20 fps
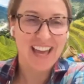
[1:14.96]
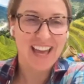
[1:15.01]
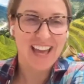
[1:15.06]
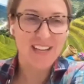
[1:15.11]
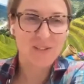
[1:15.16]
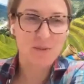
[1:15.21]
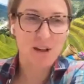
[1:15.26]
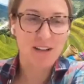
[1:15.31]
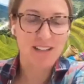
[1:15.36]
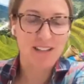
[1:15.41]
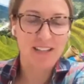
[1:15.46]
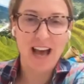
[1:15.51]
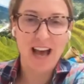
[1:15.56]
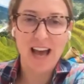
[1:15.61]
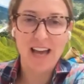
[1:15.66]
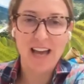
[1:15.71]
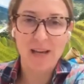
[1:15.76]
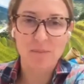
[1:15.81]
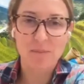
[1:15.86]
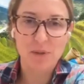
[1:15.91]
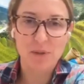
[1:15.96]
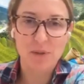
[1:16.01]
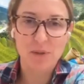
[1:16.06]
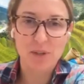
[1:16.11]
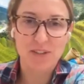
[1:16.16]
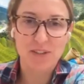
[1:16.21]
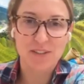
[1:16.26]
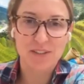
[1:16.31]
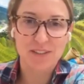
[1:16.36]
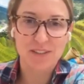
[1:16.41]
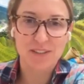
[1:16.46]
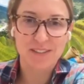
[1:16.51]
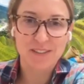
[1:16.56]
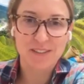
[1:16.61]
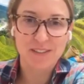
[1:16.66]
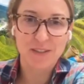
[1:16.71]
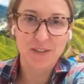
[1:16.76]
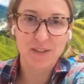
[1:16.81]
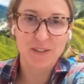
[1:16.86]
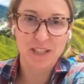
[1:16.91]
Thanks, Rhona. Hi, I'm good.
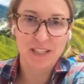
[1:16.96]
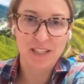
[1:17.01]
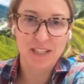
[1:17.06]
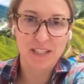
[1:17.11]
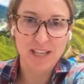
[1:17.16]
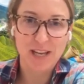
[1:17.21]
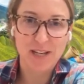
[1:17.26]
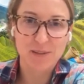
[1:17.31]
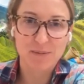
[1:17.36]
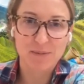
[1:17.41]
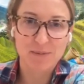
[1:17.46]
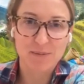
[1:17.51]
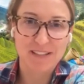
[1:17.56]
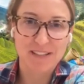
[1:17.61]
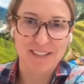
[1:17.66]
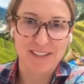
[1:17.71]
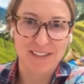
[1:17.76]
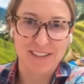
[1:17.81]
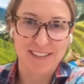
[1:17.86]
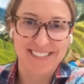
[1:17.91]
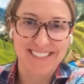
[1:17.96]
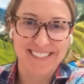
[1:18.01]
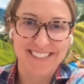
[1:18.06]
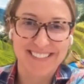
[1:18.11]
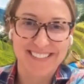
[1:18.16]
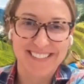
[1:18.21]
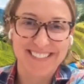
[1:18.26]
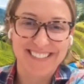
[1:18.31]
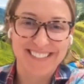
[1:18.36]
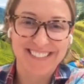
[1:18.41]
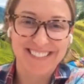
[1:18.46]
Good. Excited to be here.